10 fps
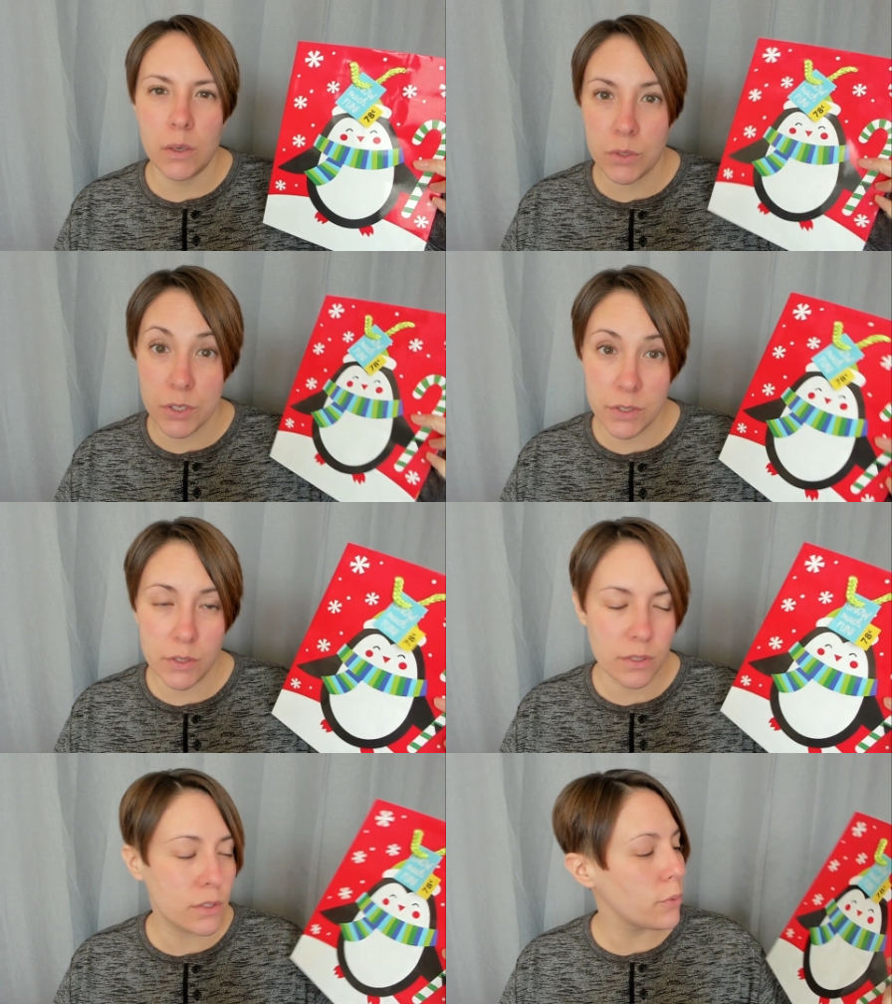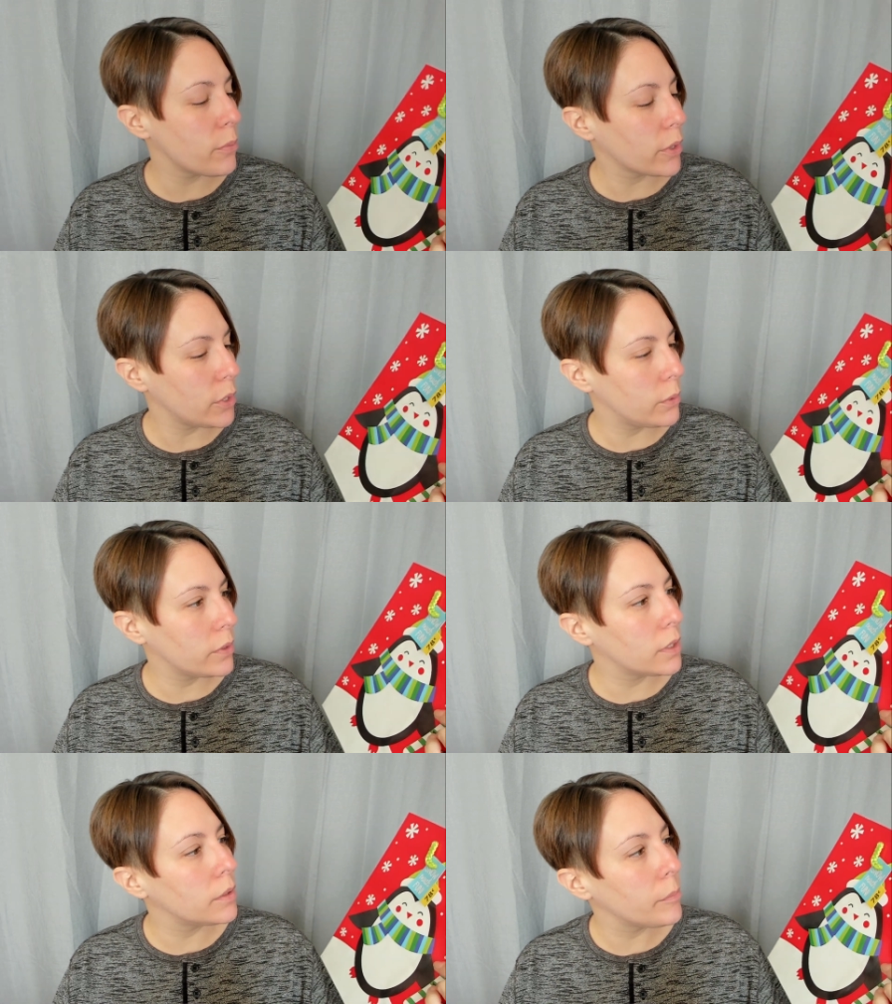which is a super cute
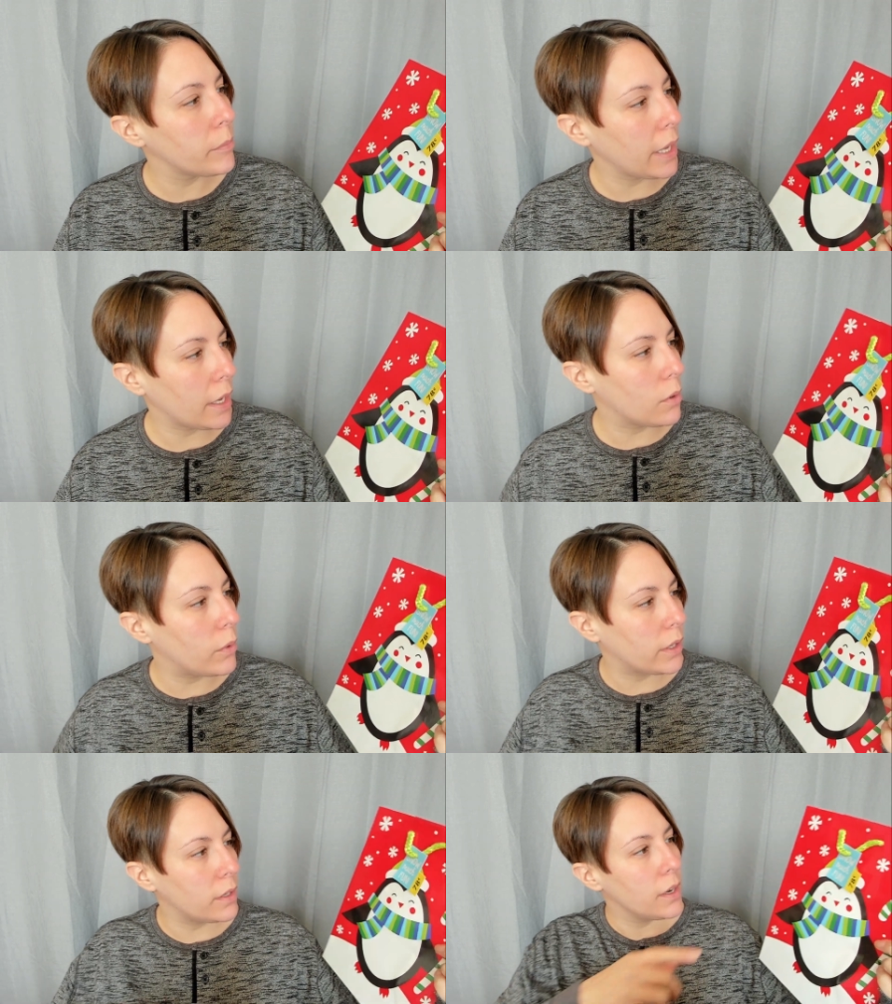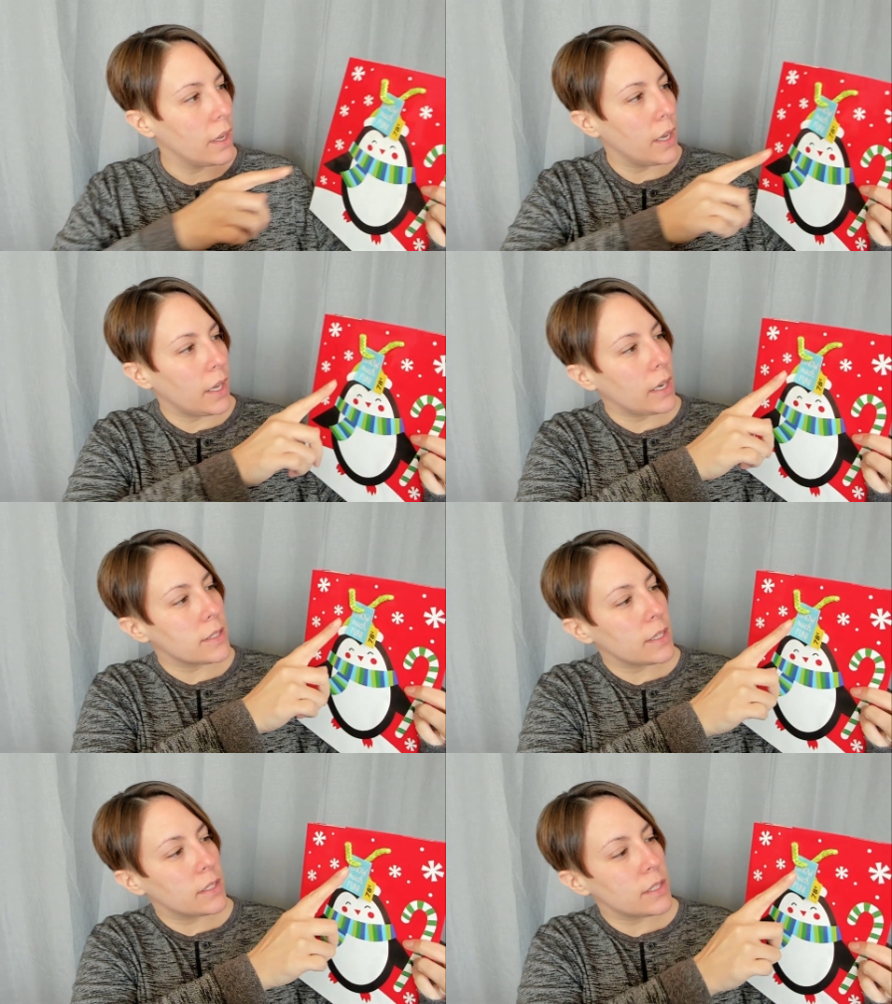little penguin, and it
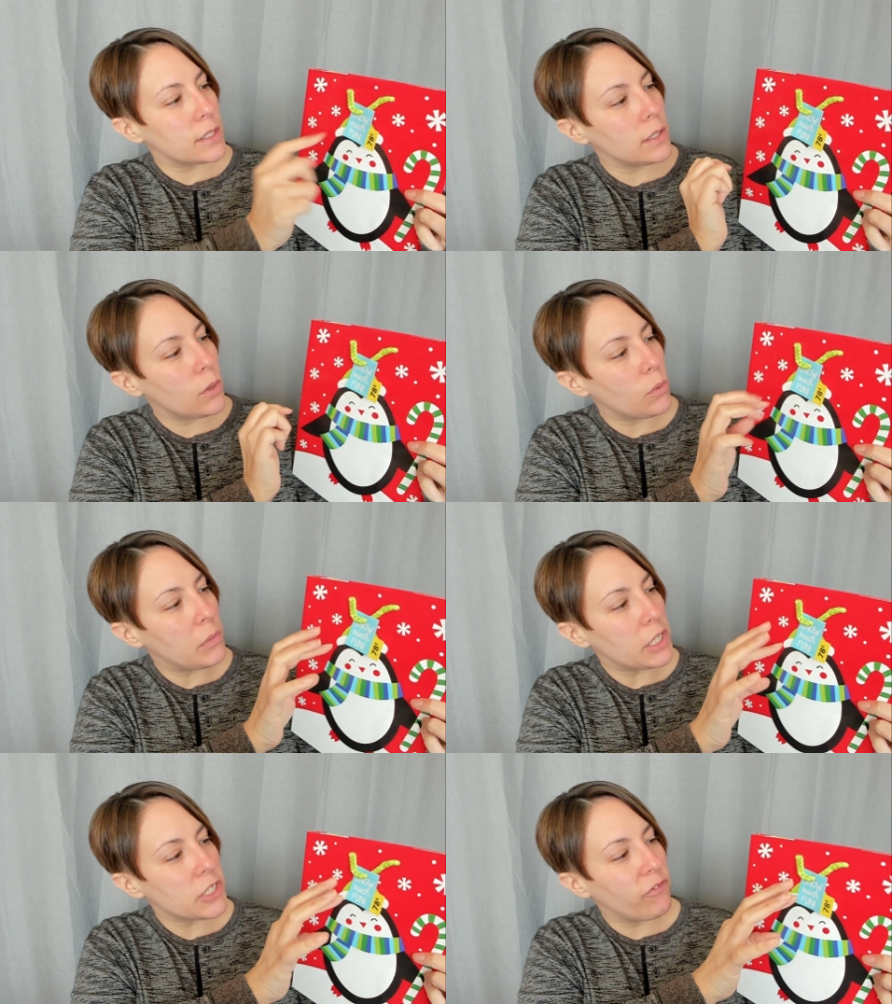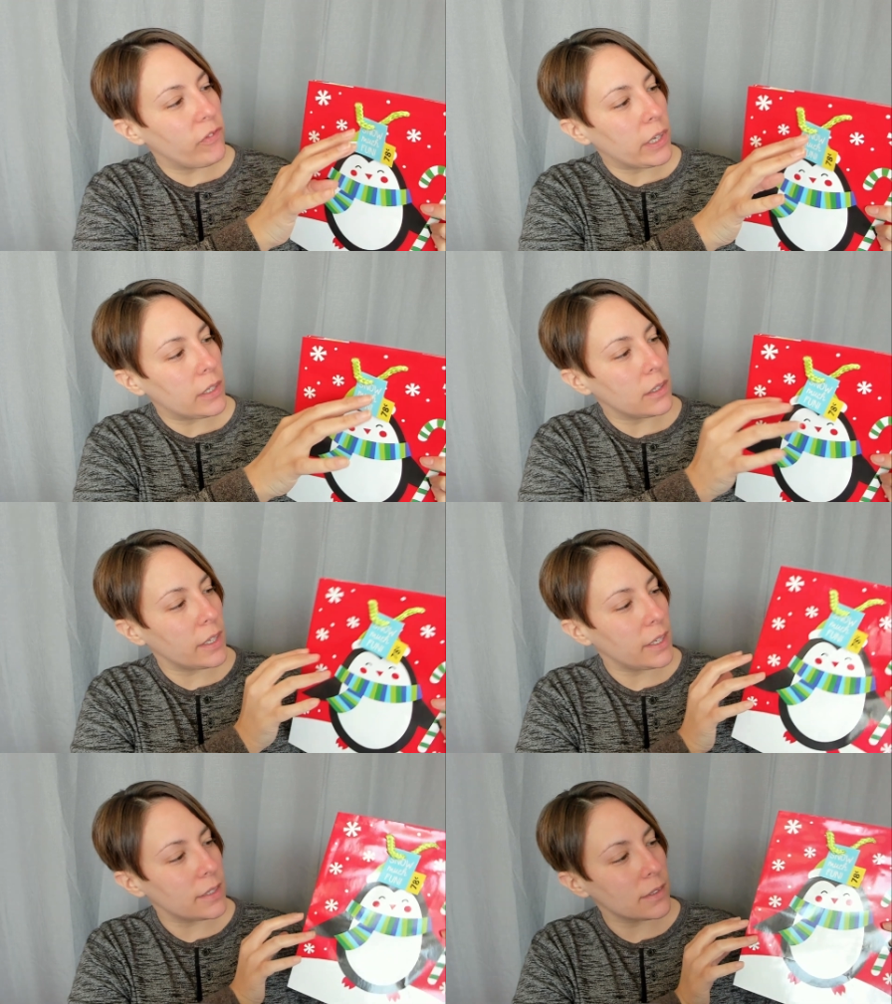says so much fun on
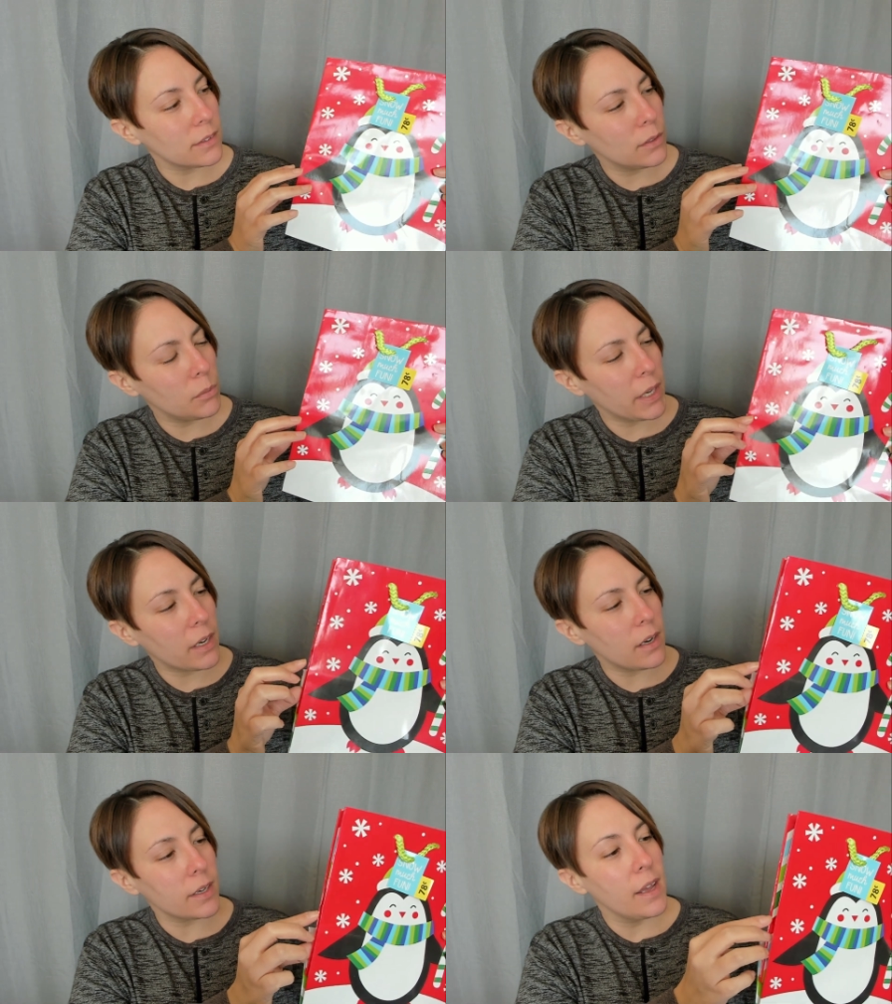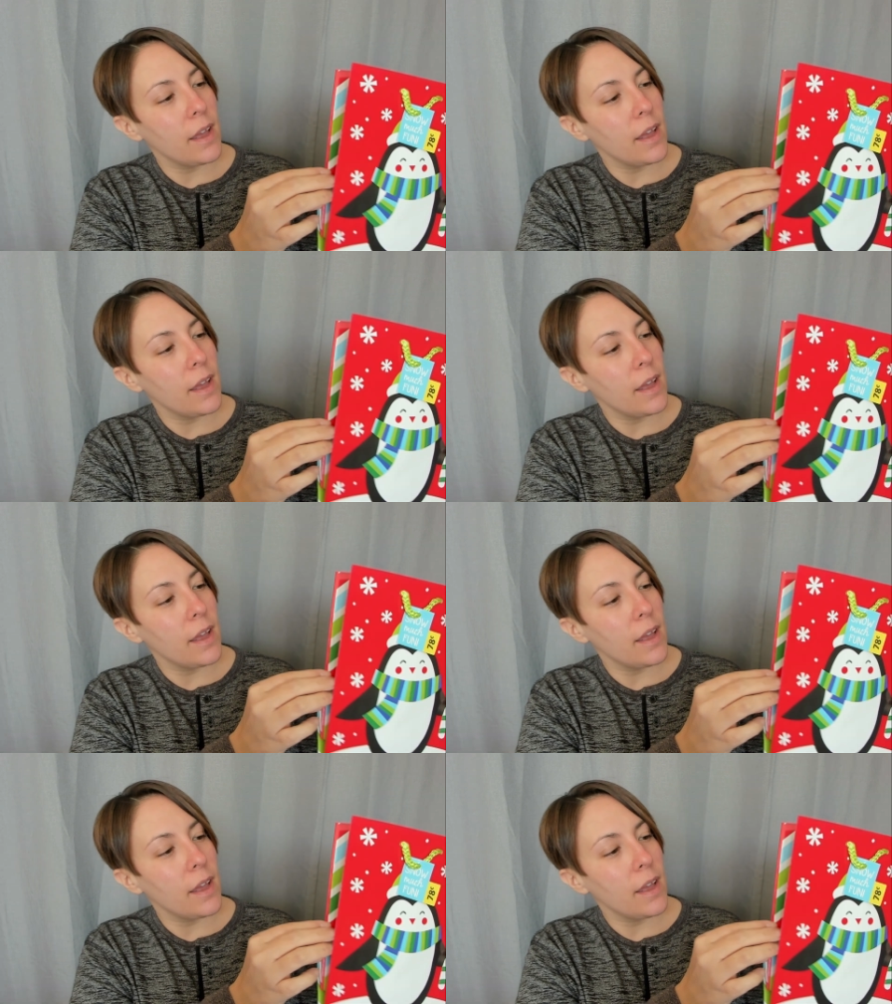it. Oh my god.